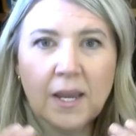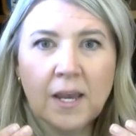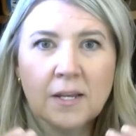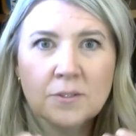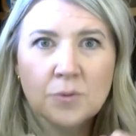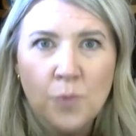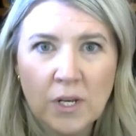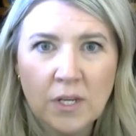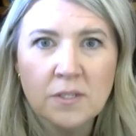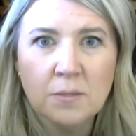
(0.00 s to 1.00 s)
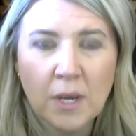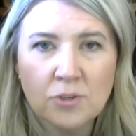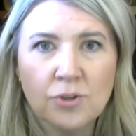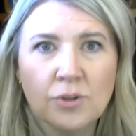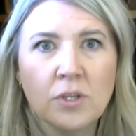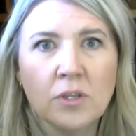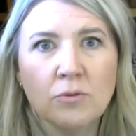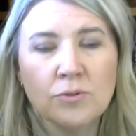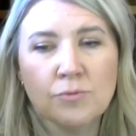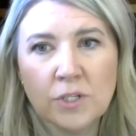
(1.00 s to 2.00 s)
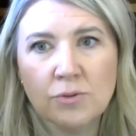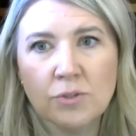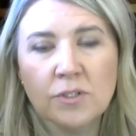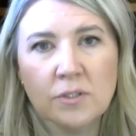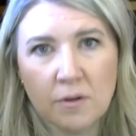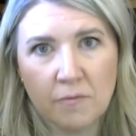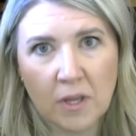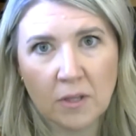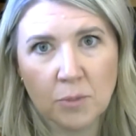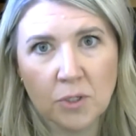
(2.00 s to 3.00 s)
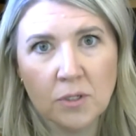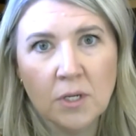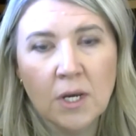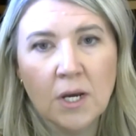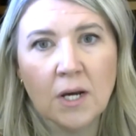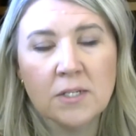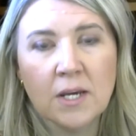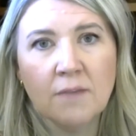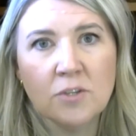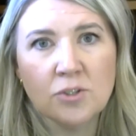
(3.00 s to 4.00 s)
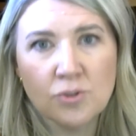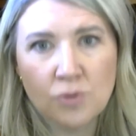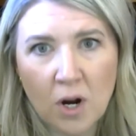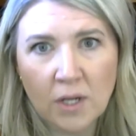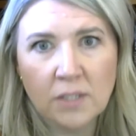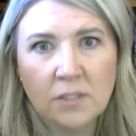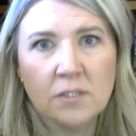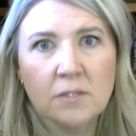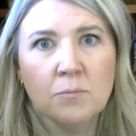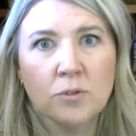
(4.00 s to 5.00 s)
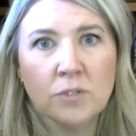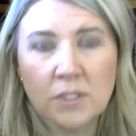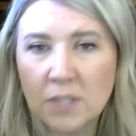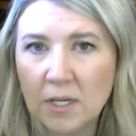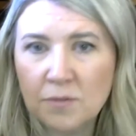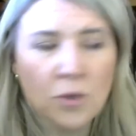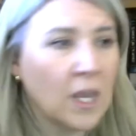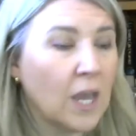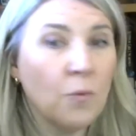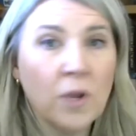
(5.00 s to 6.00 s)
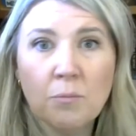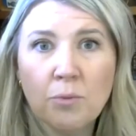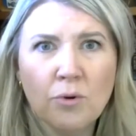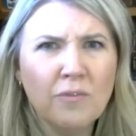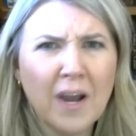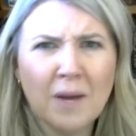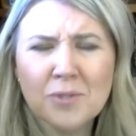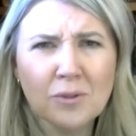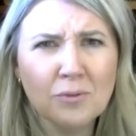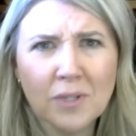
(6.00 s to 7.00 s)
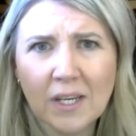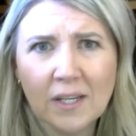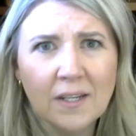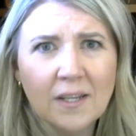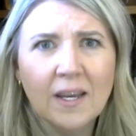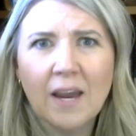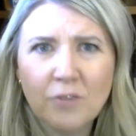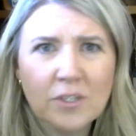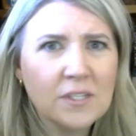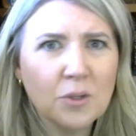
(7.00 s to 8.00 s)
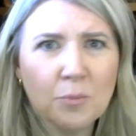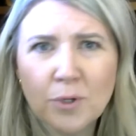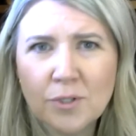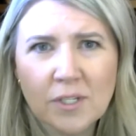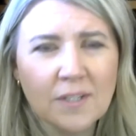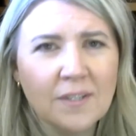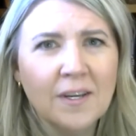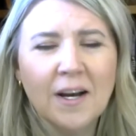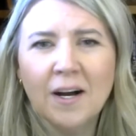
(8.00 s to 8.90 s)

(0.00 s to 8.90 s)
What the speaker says: And we need to make sure that those resources are available to have the strongest, most successful. Can we improve? Absolutely. Every single person